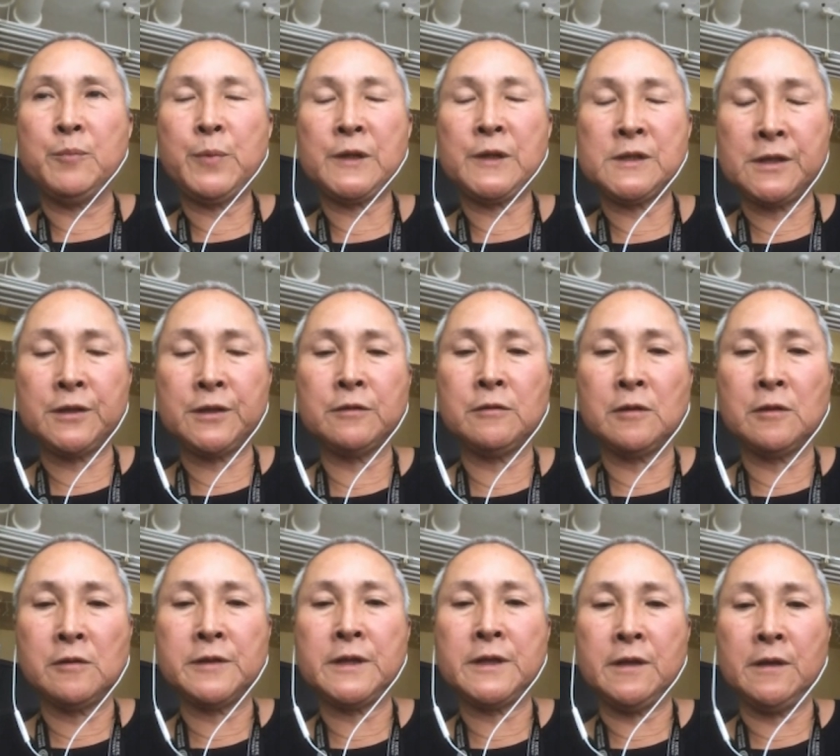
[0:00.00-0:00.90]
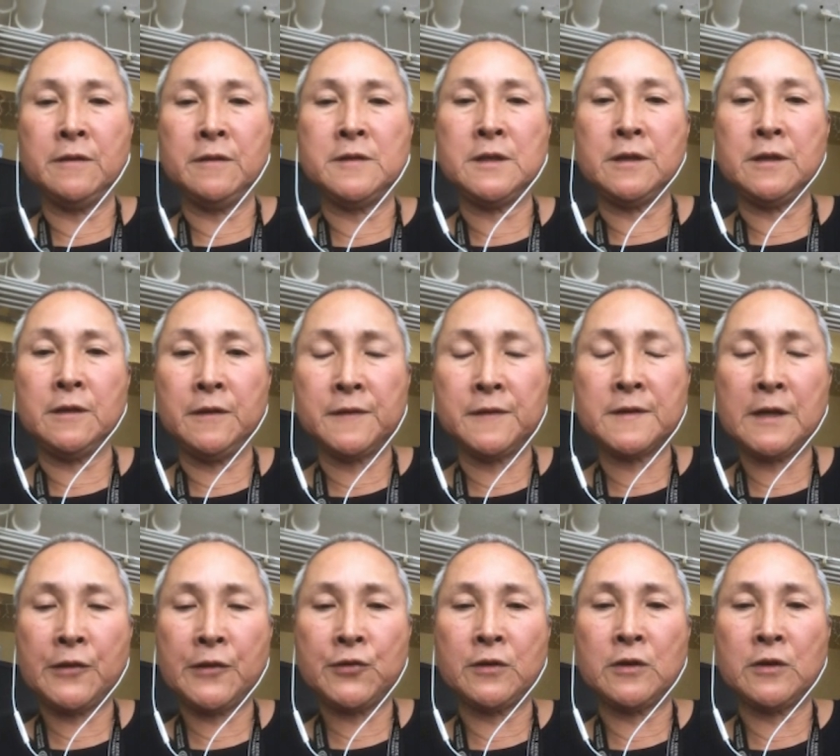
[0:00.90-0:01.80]
particularly in the East
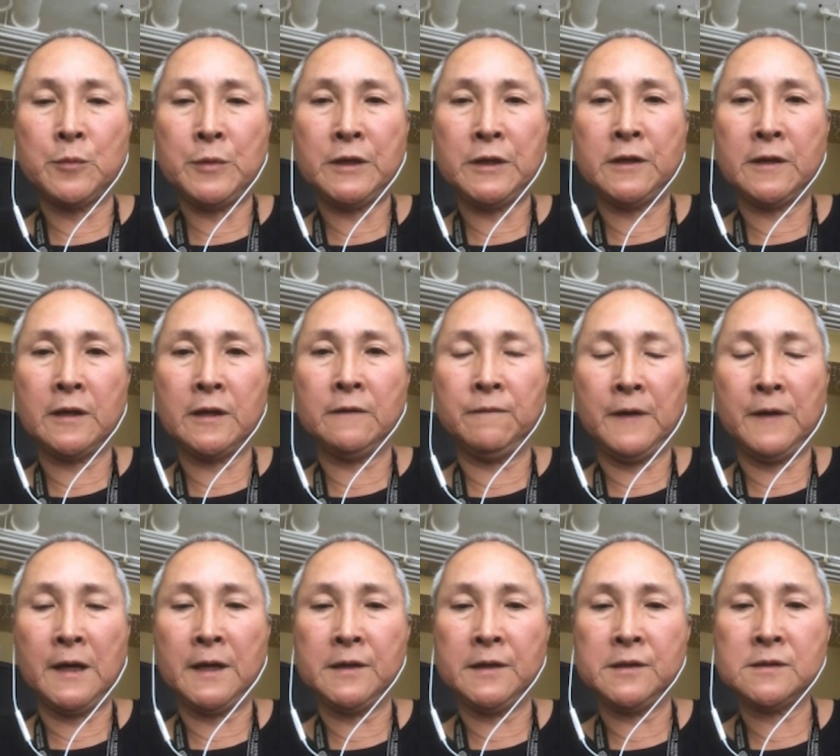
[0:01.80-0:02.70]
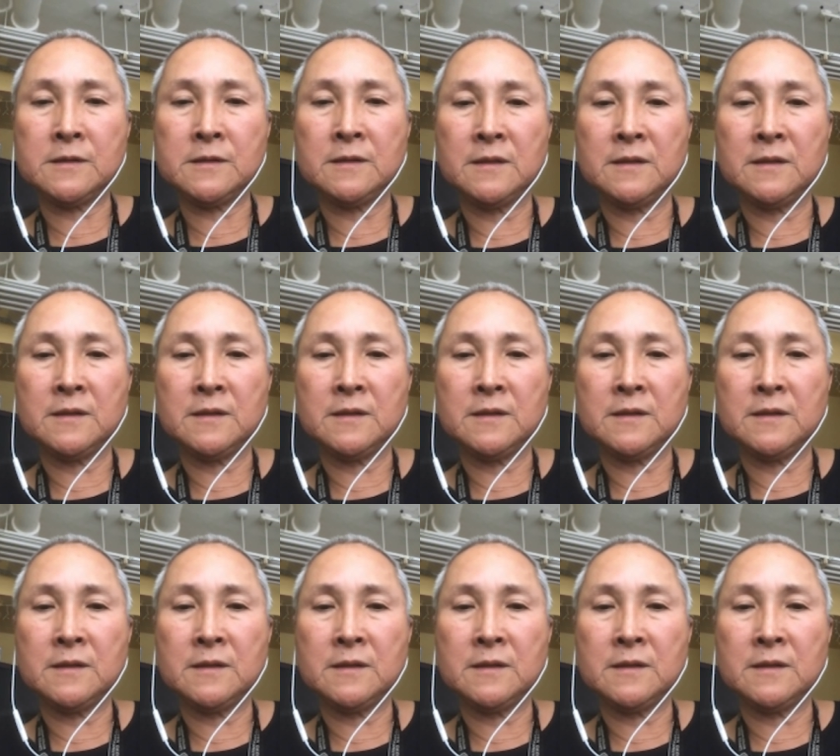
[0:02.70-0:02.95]
Asian community, I find.